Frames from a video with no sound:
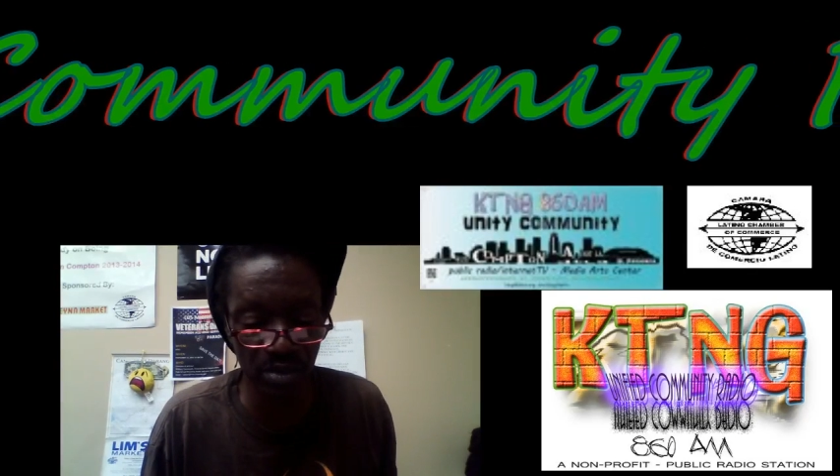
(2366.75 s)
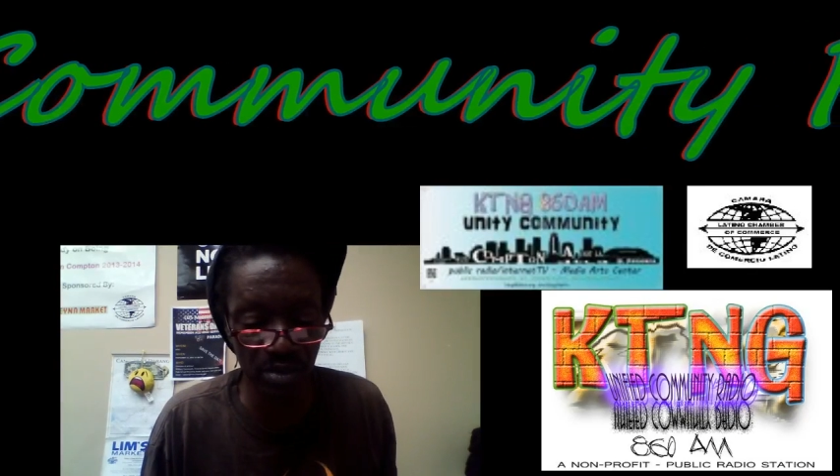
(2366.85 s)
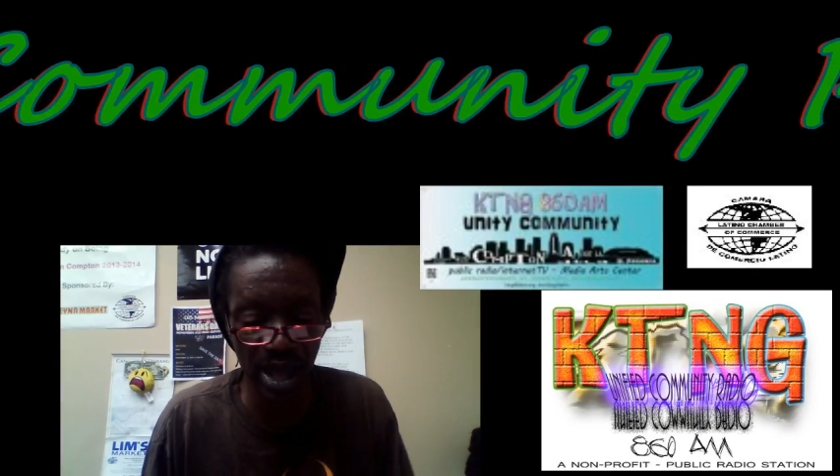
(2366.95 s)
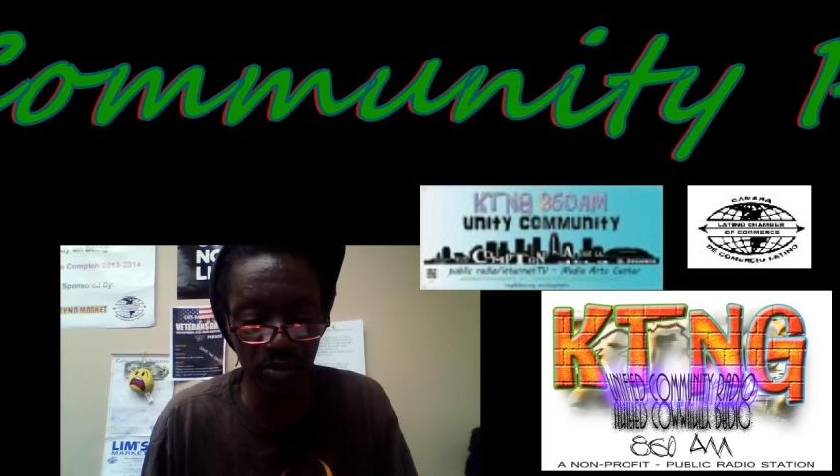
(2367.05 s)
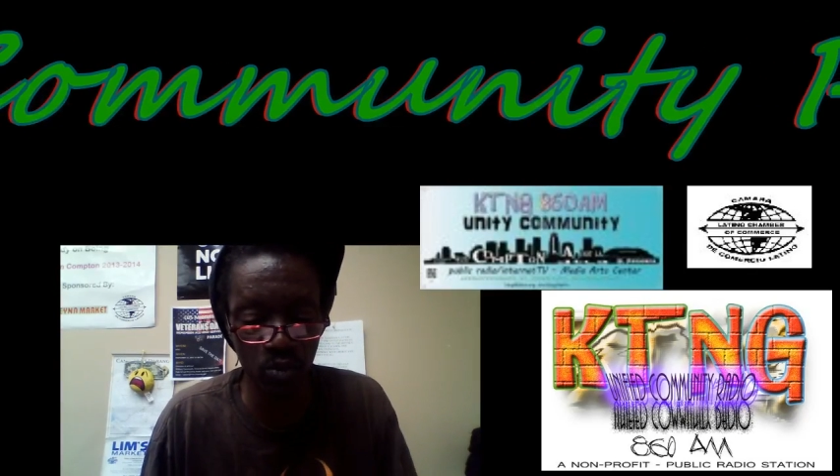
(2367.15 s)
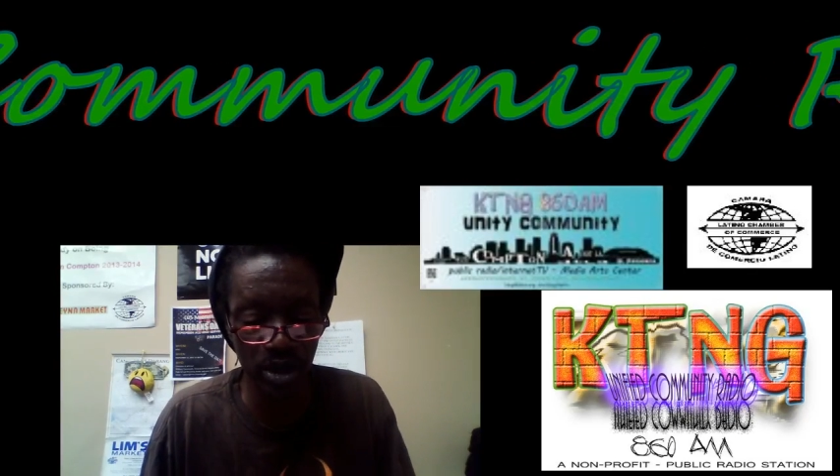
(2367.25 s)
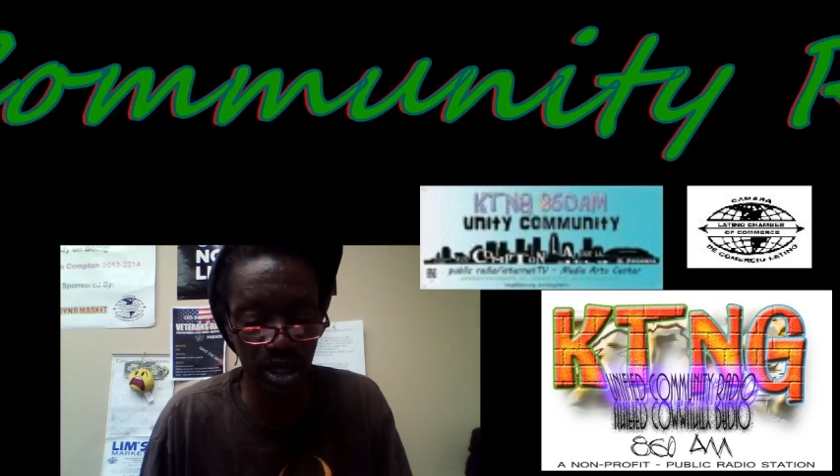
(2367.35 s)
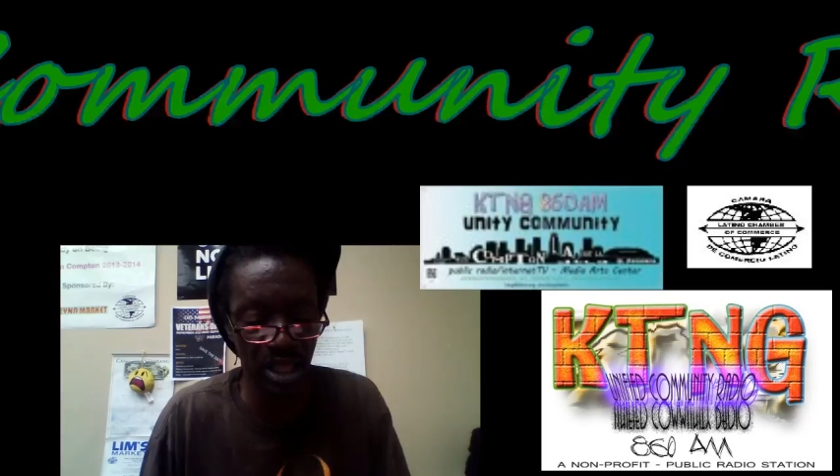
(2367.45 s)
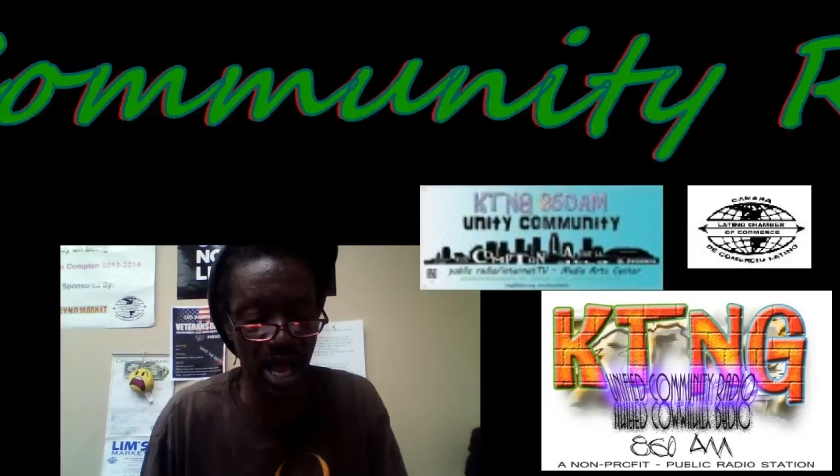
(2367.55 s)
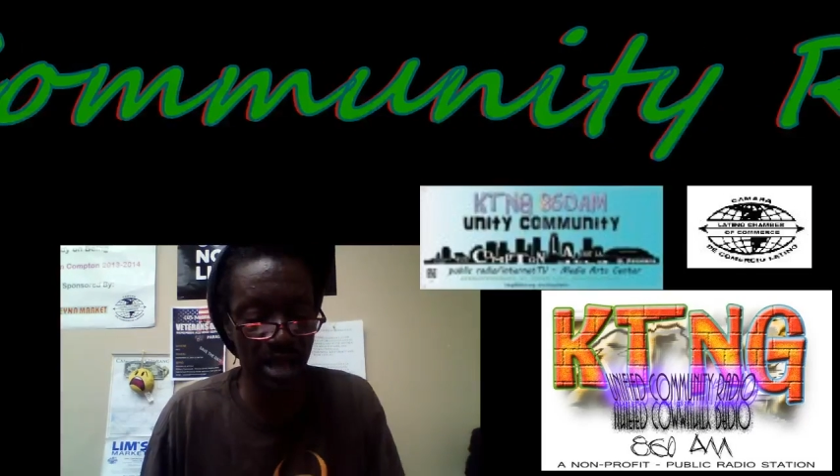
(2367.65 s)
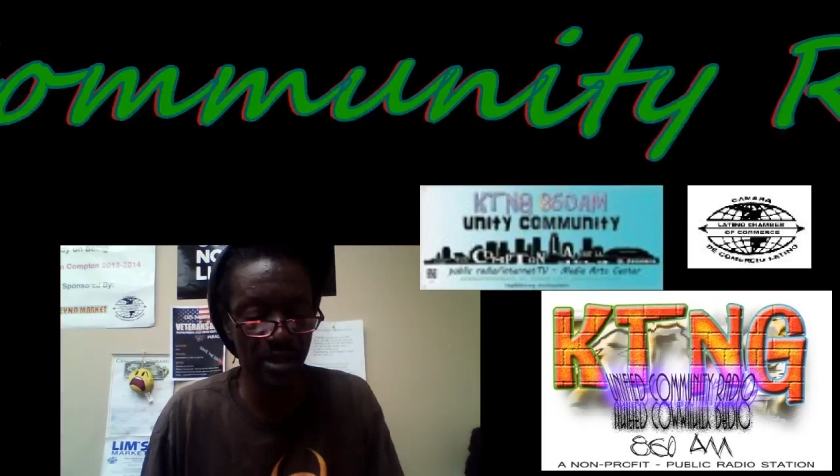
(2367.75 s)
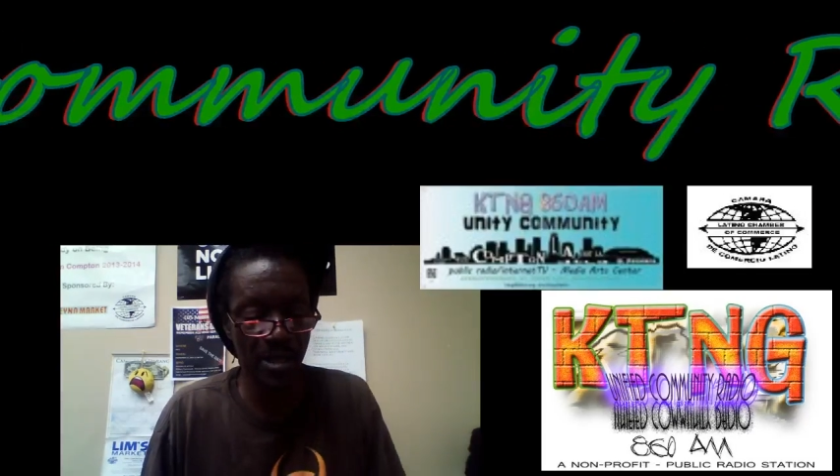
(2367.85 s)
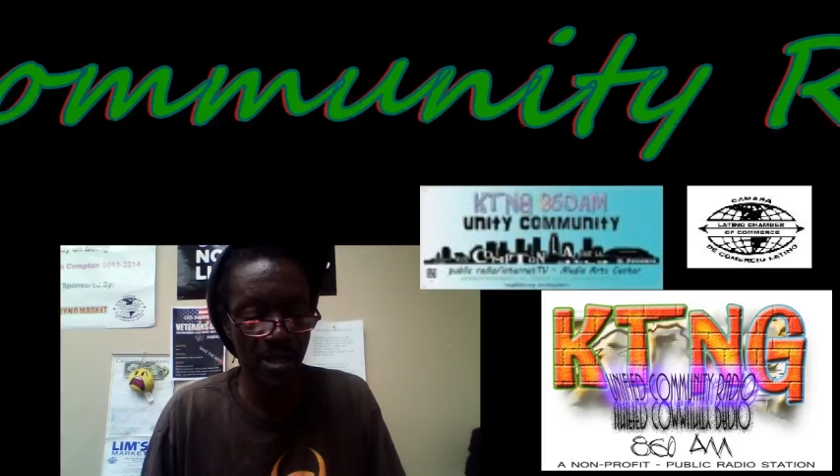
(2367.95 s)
at 1 o'clock.